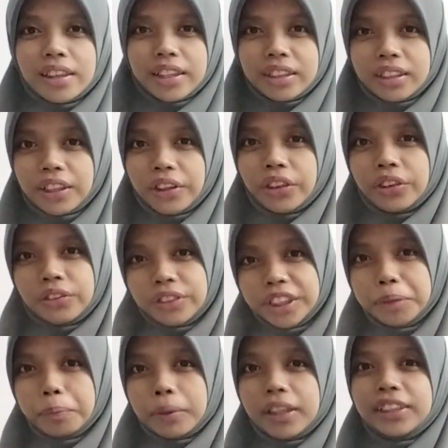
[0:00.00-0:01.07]
There are
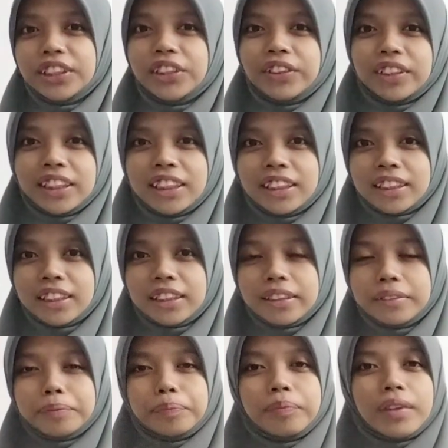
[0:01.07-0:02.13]
3 parts to this
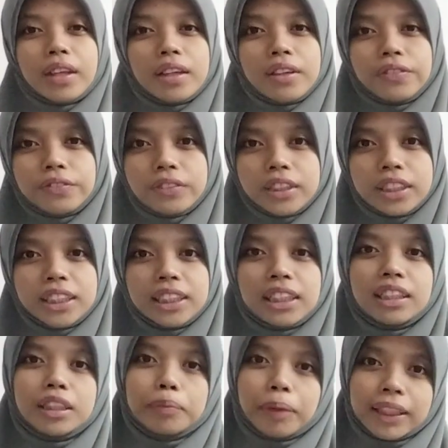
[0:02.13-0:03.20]
dessert. First,
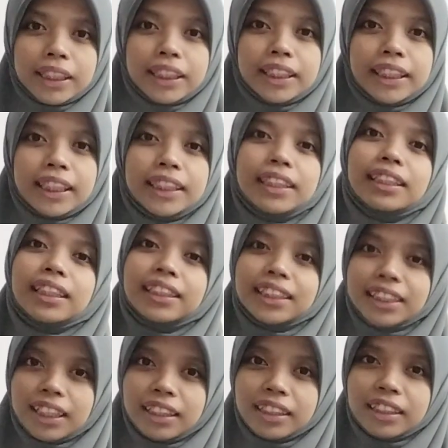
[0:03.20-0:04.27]
the batik cake.
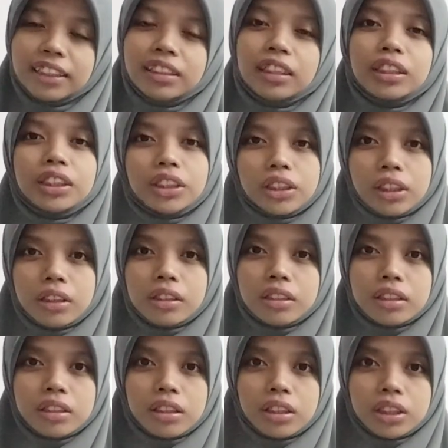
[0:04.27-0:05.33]
Second, the
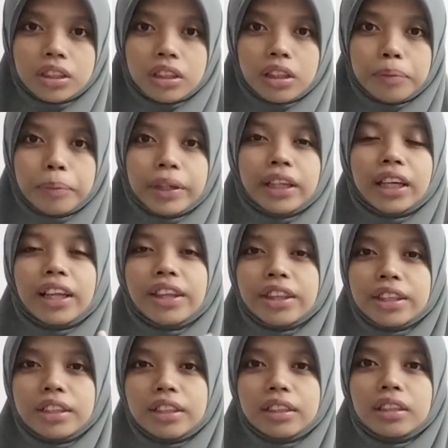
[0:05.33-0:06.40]
chocolate ganache topping. And
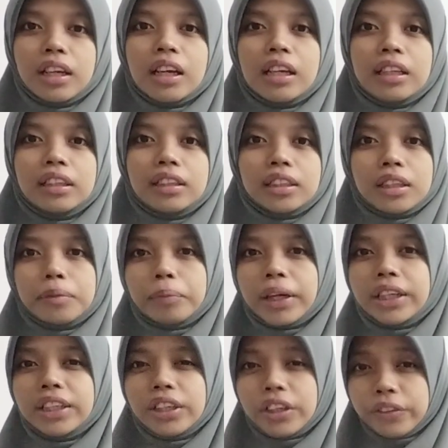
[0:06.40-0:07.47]
third, the
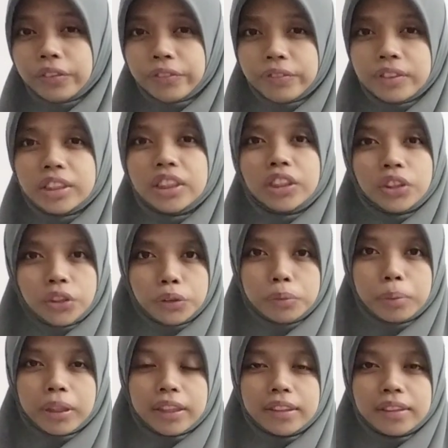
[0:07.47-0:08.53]
combining of the first
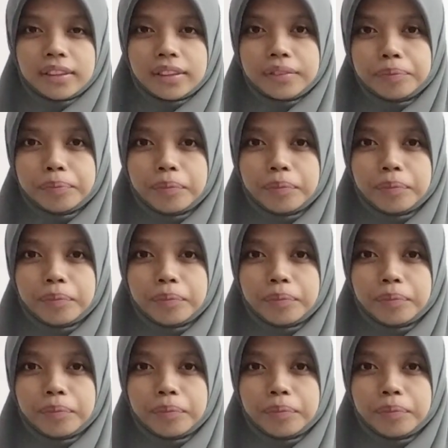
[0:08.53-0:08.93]
2 parts.